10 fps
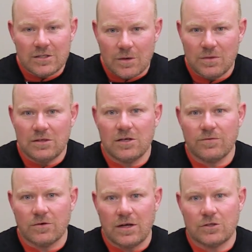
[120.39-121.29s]
something
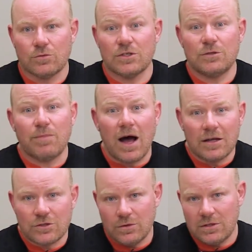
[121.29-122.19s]
different and to
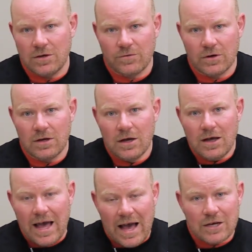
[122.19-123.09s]
respond to a different
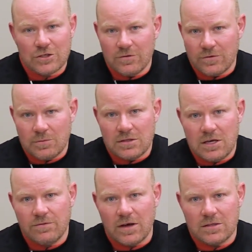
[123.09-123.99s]
action from the
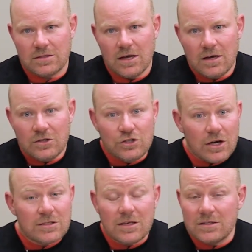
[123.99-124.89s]
defense,
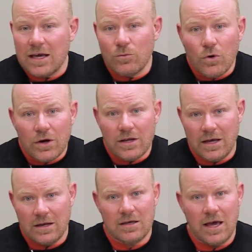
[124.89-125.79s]
just as they would
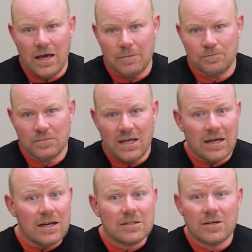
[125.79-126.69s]
in a game.
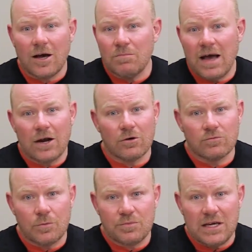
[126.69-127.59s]
It isn't a matter of
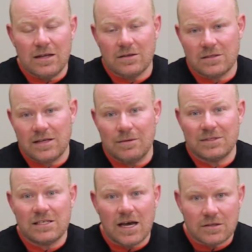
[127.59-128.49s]
repeating the same
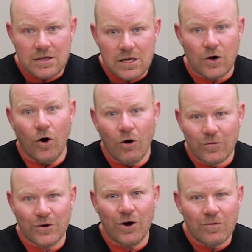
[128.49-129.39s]
technique
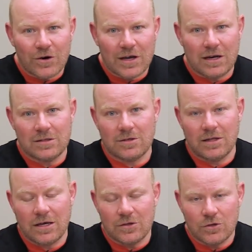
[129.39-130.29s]
over and over again until
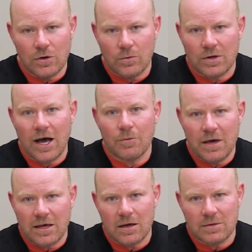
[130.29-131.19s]
they can do it without
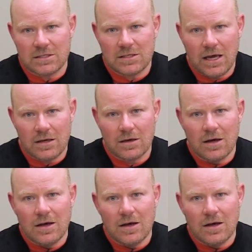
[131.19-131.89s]
making a mistake.